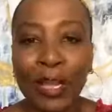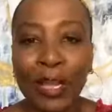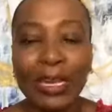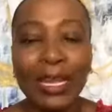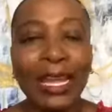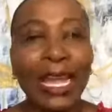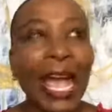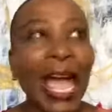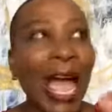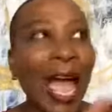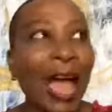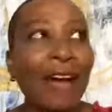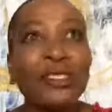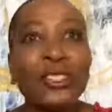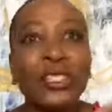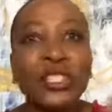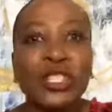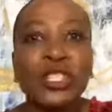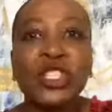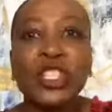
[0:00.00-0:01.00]
Like, I
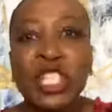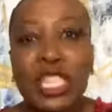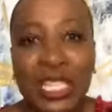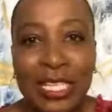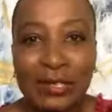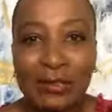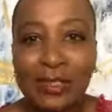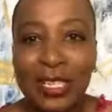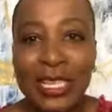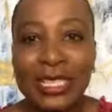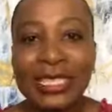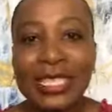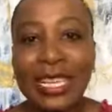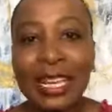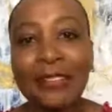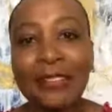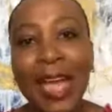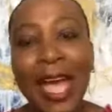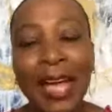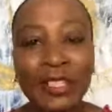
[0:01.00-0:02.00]
haven't achieved until
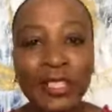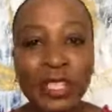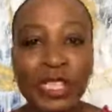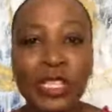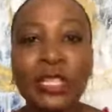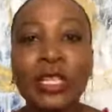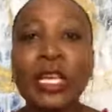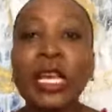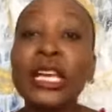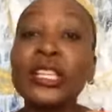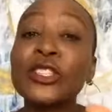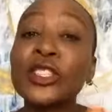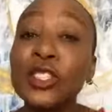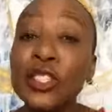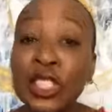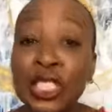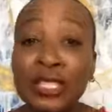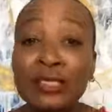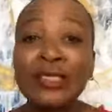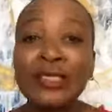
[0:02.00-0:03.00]
I've actually
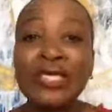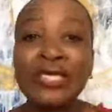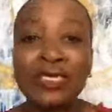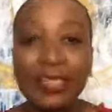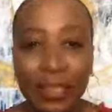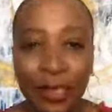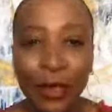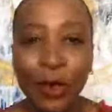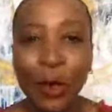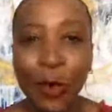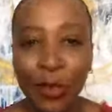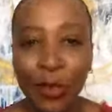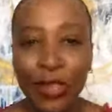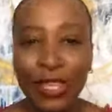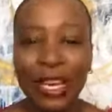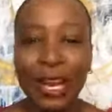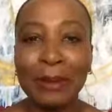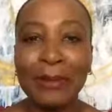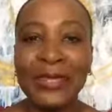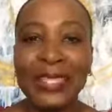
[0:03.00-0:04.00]
achieved the goal
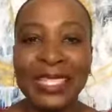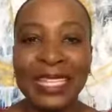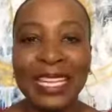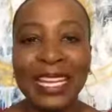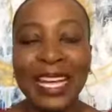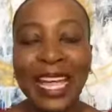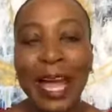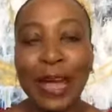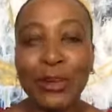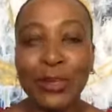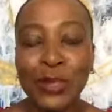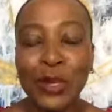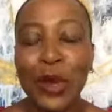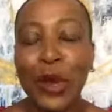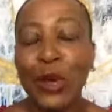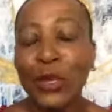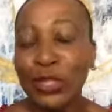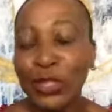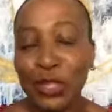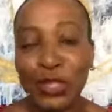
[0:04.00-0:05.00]
that I'm setting out
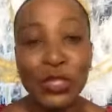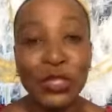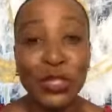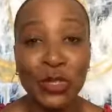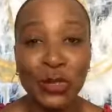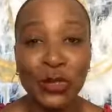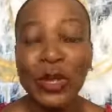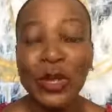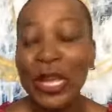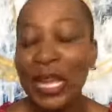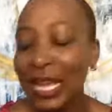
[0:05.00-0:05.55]
to do.